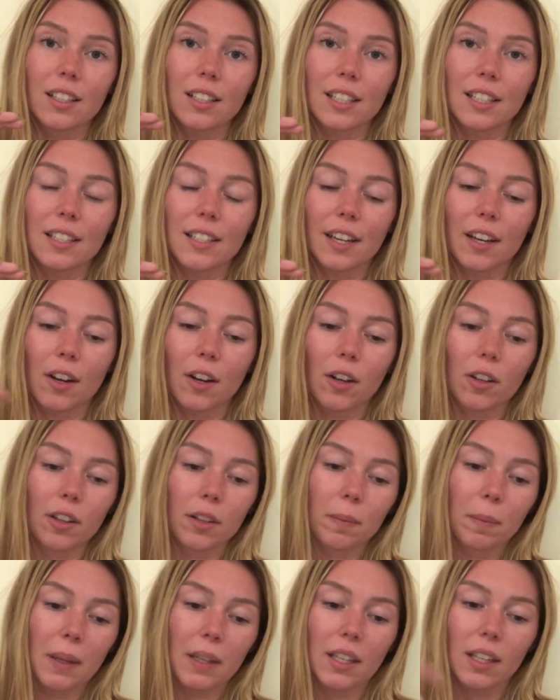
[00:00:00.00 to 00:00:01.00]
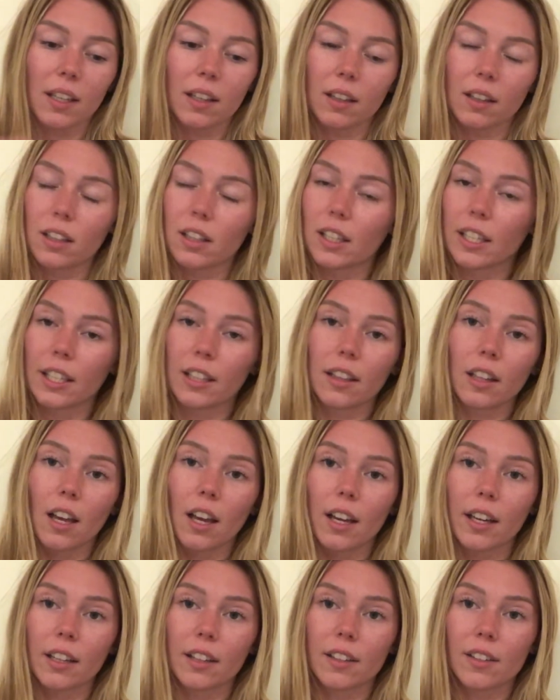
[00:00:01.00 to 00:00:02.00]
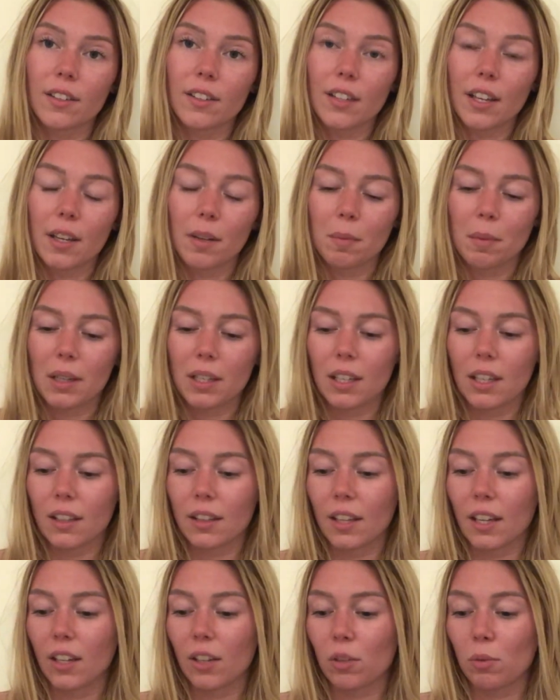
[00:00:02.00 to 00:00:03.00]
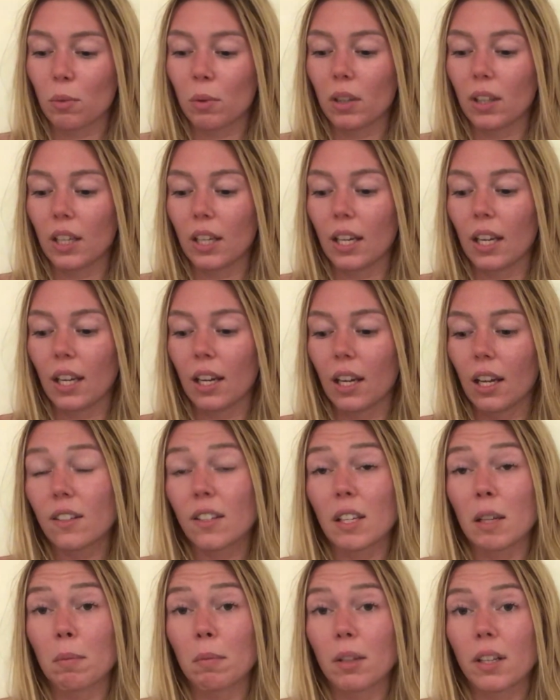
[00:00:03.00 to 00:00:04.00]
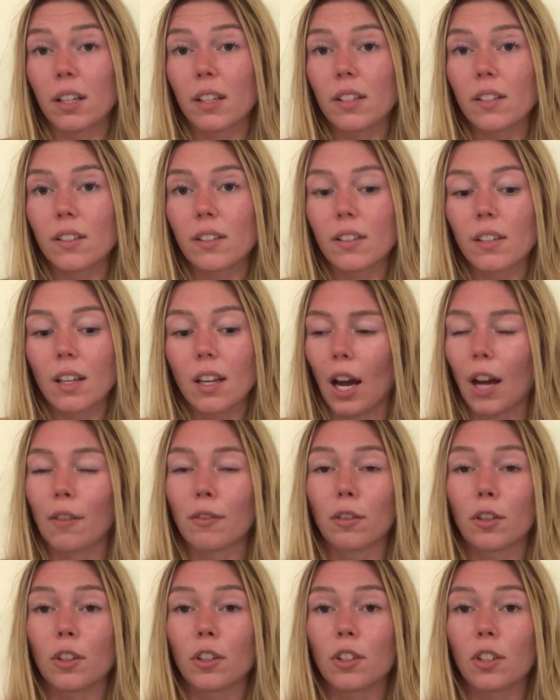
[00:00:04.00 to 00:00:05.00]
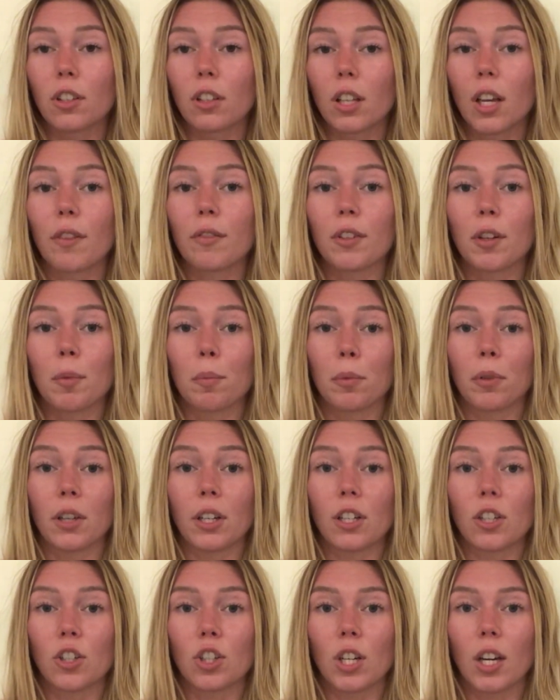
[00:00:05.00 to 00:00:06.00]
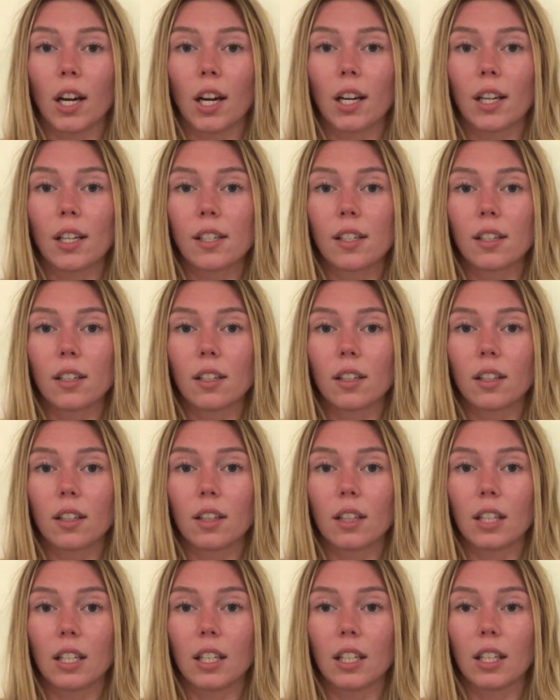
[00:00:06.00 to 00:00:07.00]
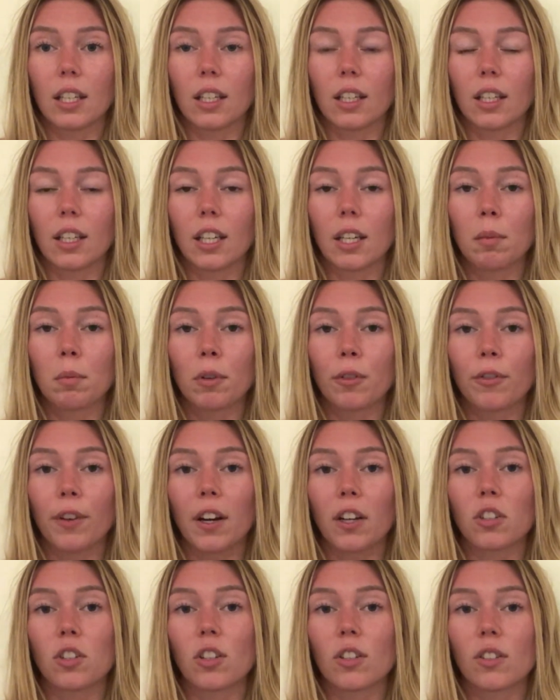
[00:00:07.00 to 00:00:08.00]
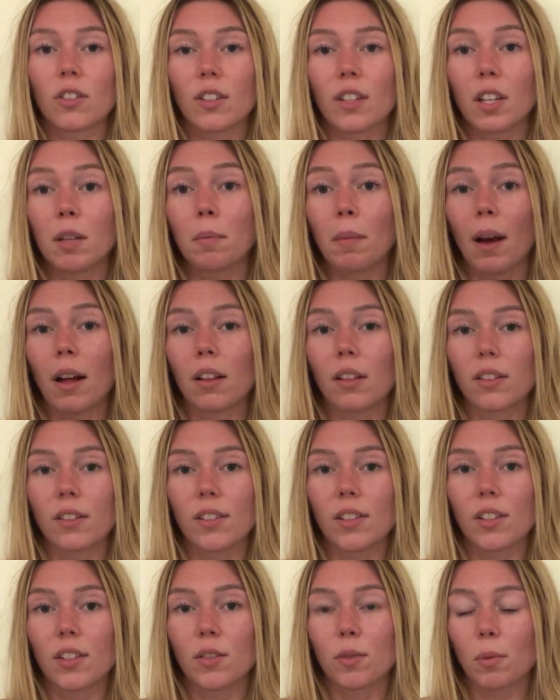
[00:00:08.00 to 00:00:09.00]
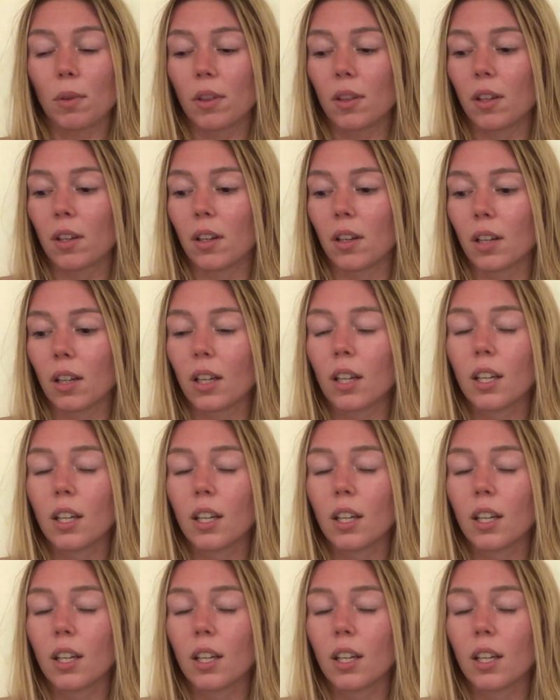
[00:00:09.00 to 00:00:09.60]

detail and making clean lines and making things really seamless. I've learned to love and appreciate the imperfections and imbalances within